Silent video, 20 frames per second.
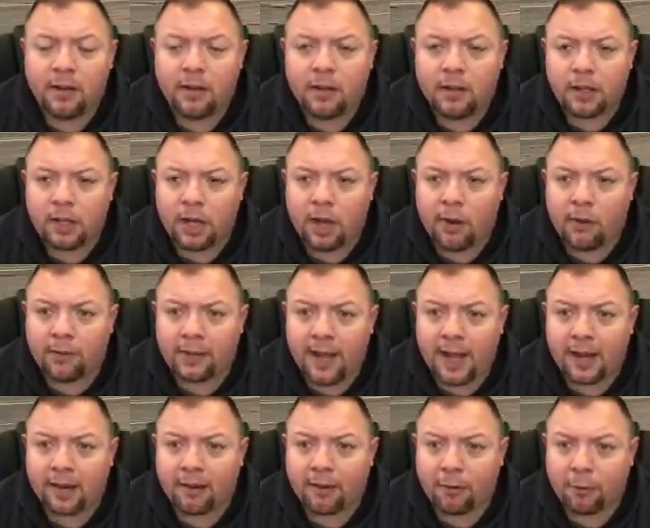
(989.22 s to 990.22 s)
And
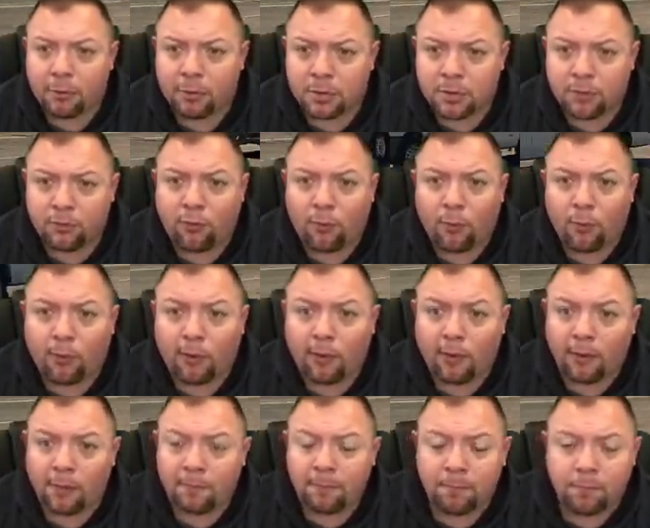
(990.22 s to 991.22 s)
that goes
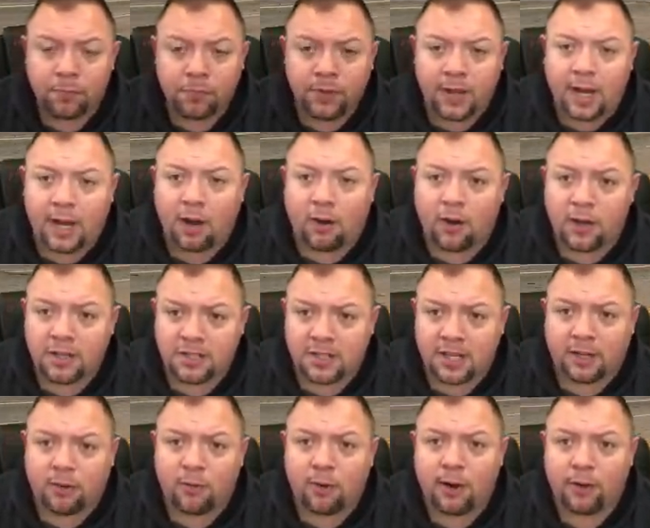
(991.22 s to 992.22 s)
for the areas
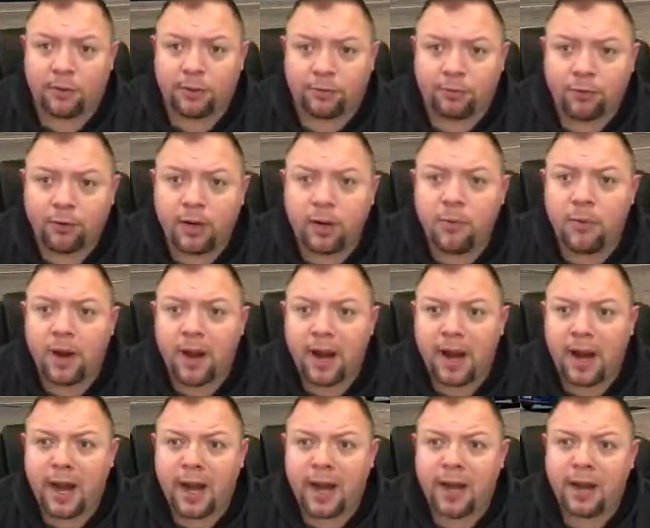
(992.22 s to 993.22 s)
like around the
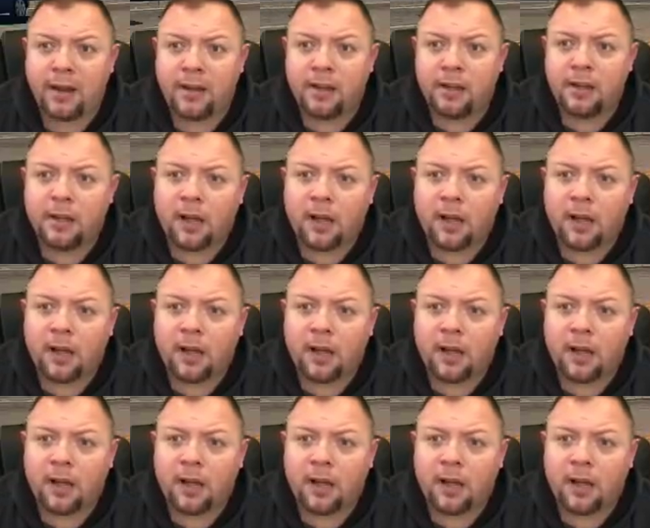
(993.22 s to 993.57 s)
freeway,